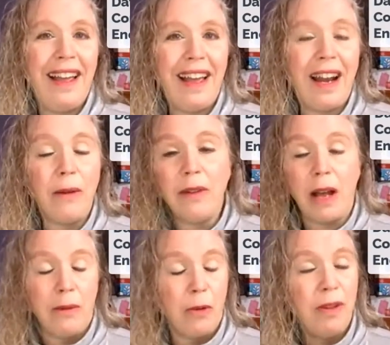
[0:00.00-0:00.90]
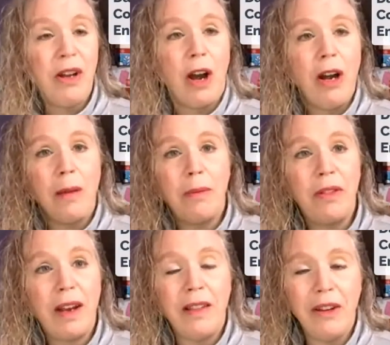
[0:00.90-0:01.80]
And I would open the car, I'd put
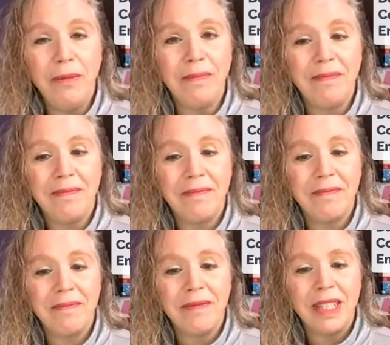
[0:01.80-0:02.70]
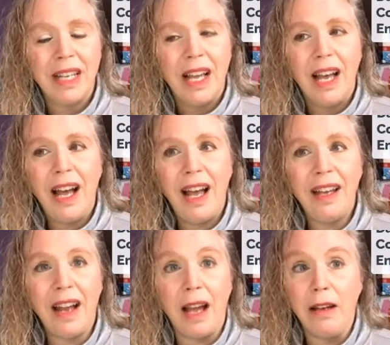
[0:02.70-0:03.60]
that in there.
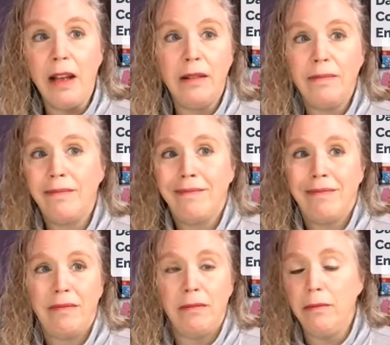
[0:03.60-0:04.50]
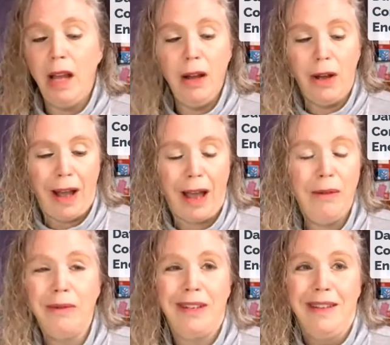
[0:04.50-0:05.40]
And I
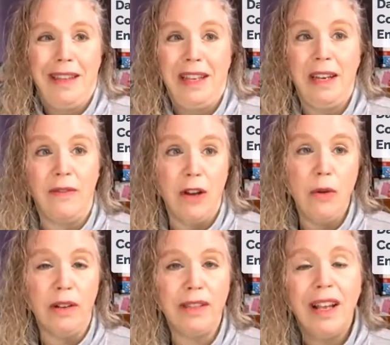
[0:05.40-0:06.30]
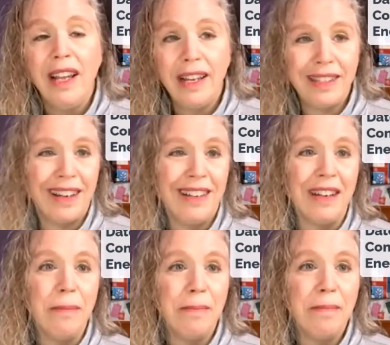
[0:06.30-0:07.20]
didn't think he'd even notice. He said he did.
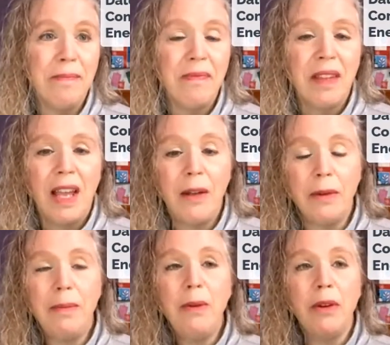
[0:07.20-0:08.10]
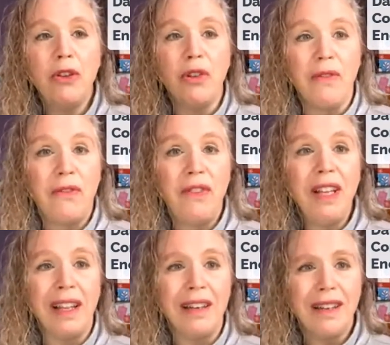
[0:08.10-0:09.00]
It would be where you could
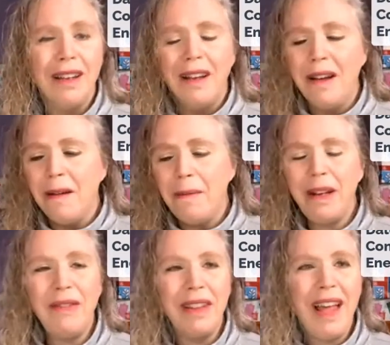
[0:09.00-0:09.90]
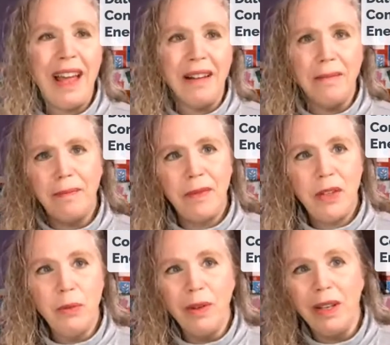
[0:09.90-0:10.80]
feel it. But even then,
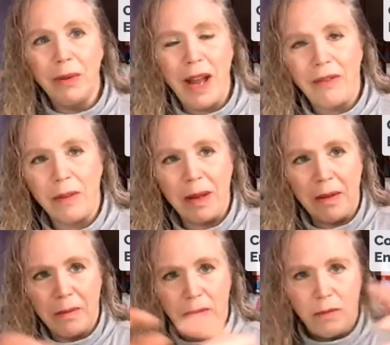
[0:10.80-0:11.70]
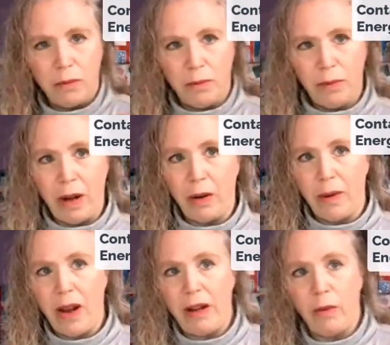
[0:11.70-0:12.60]
you really would have to be running
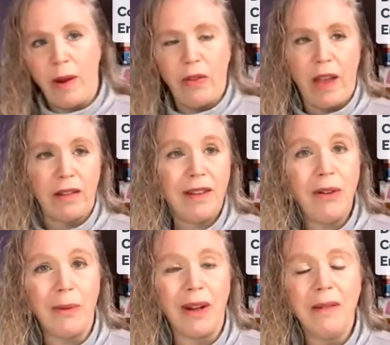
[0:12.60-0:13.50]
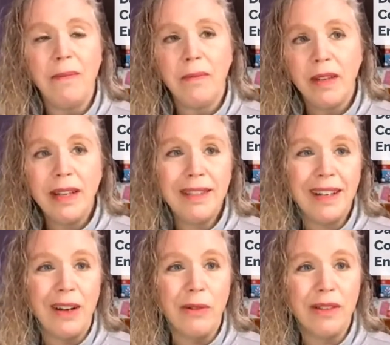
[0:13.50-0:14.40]
your hand around that steering wheel. He said
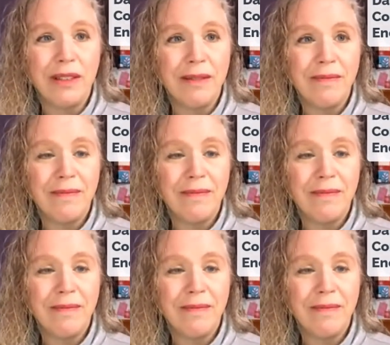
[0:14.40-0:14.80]
he noticed.